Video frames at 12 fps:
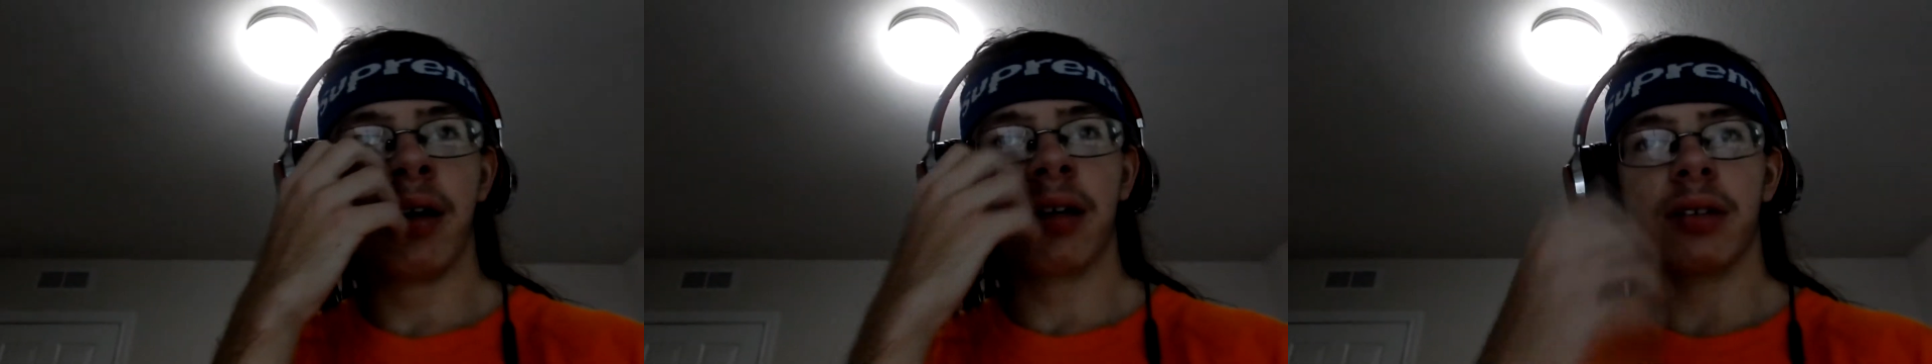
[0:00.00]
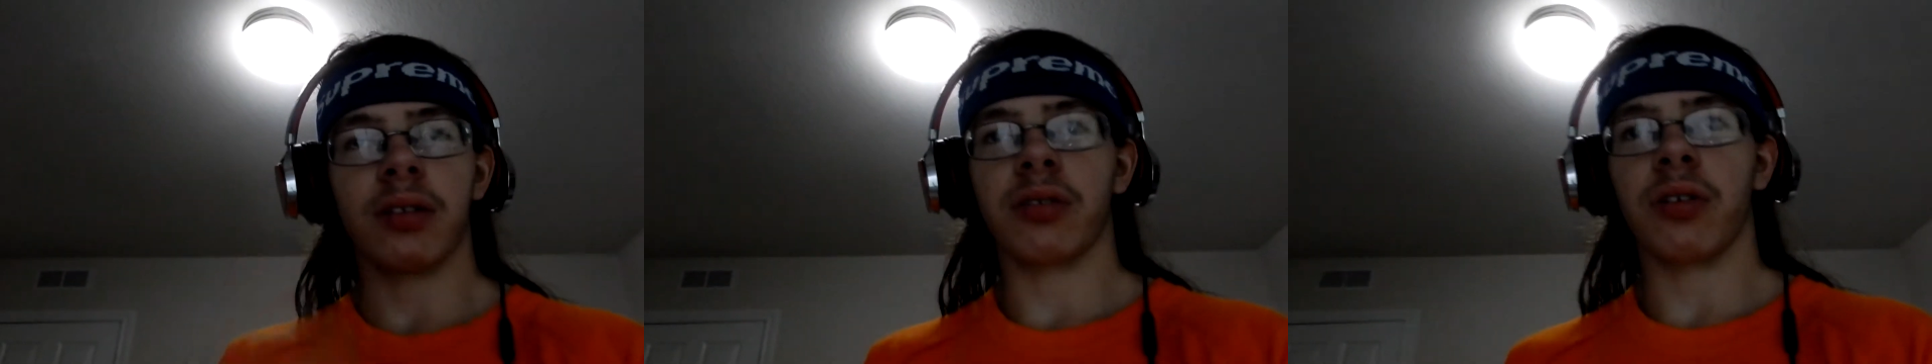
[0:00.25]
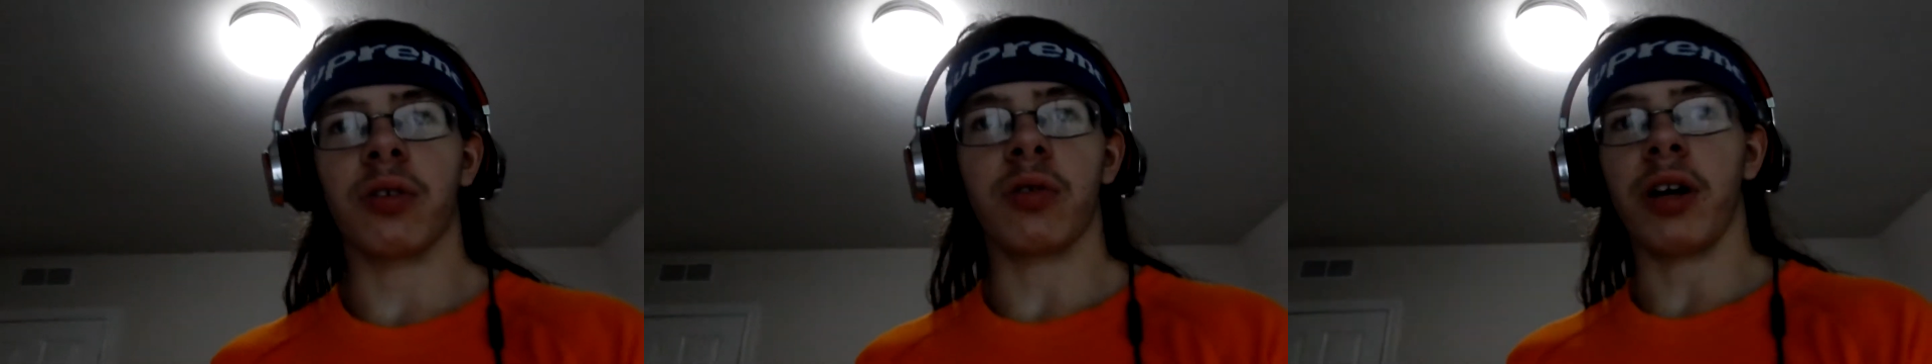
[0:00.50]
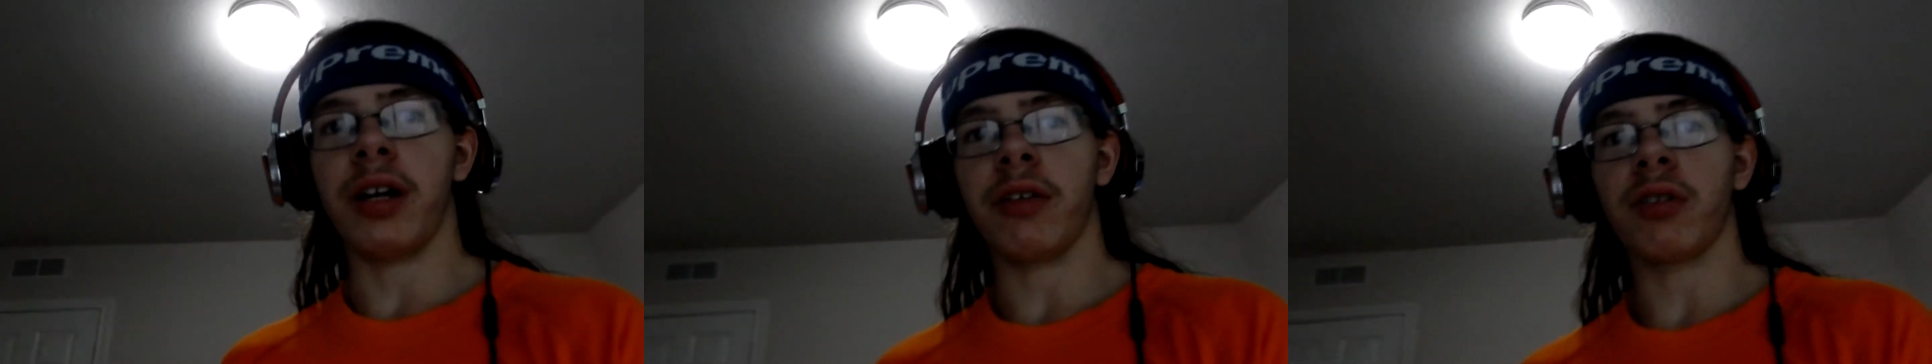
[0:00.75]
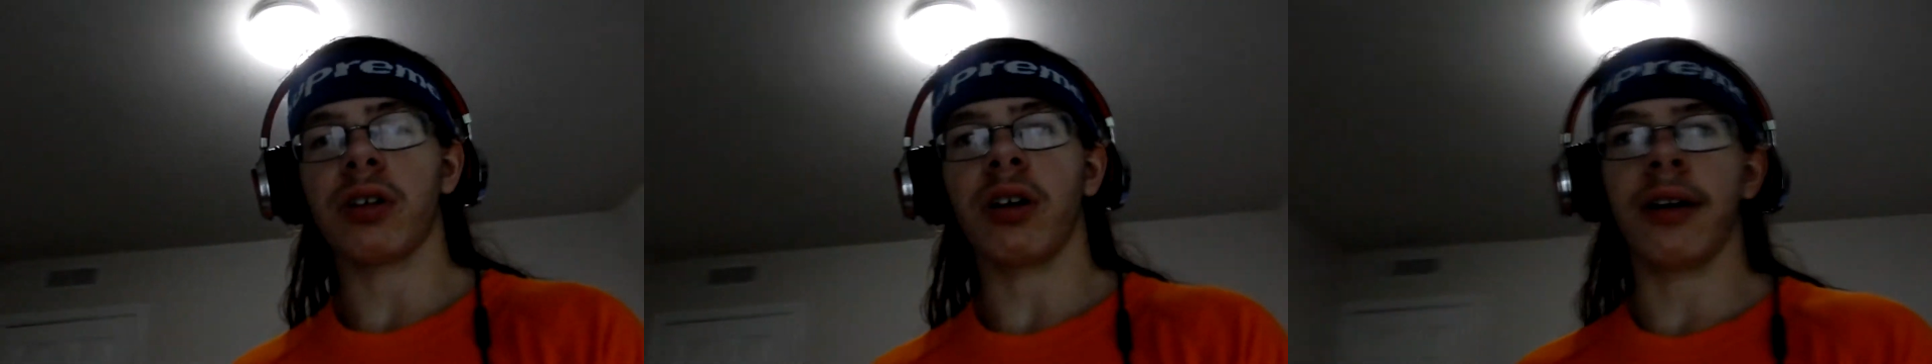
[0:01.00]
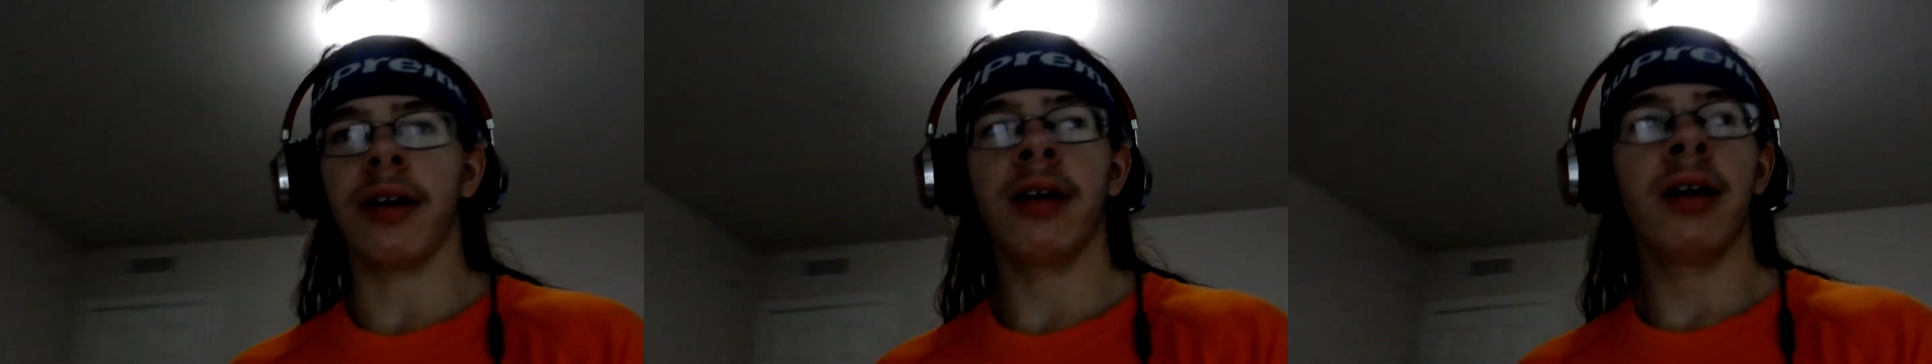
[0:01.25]
because it started raining really
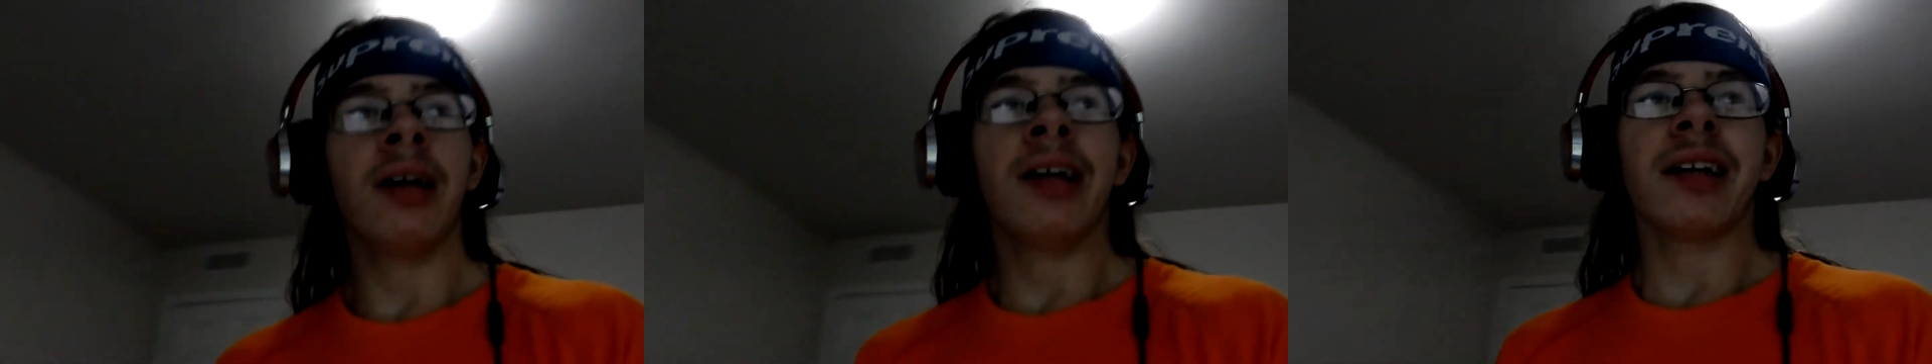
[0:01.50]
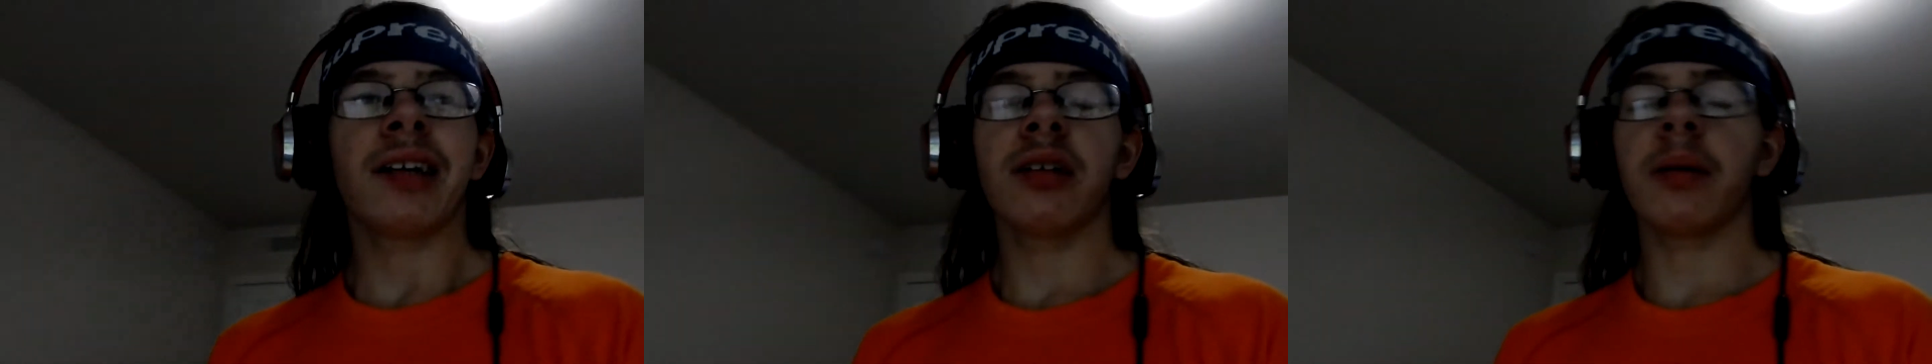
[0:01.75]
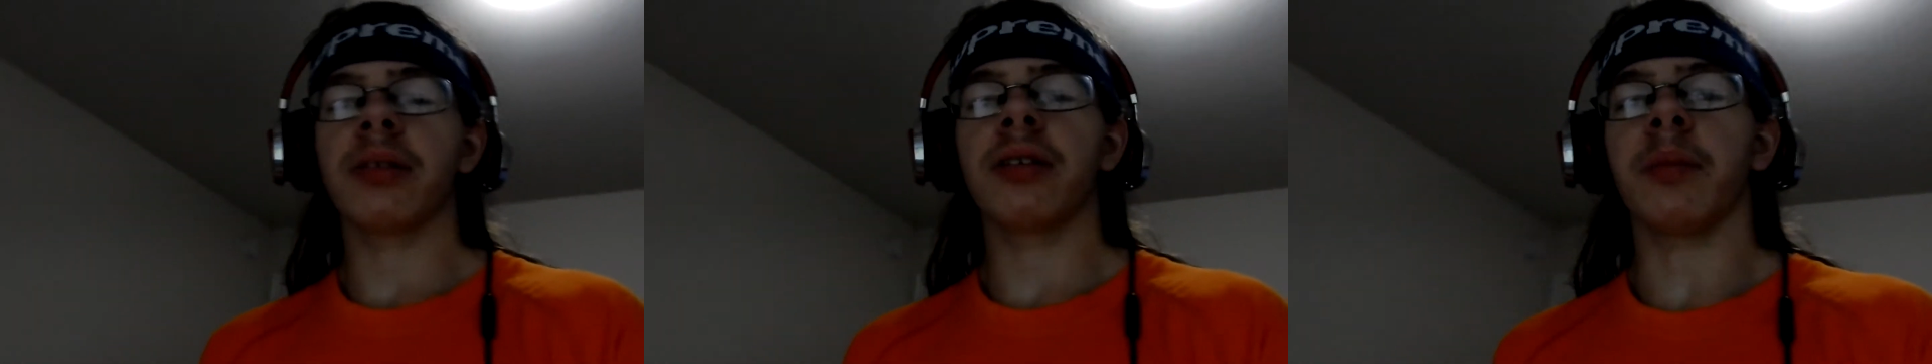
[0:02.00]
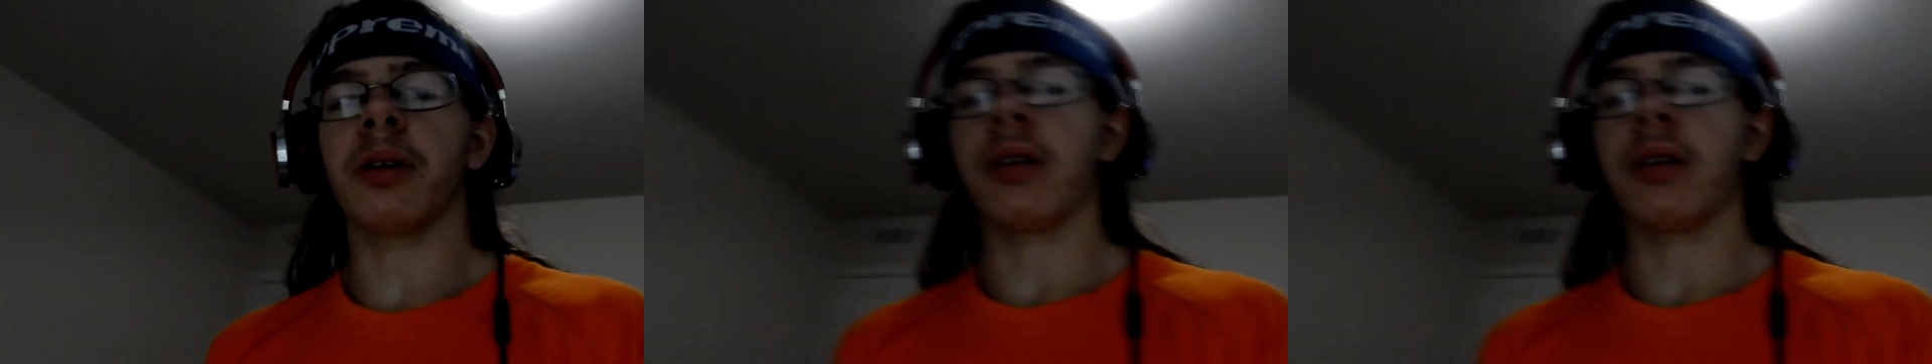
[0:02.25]
hard. Next time I see them,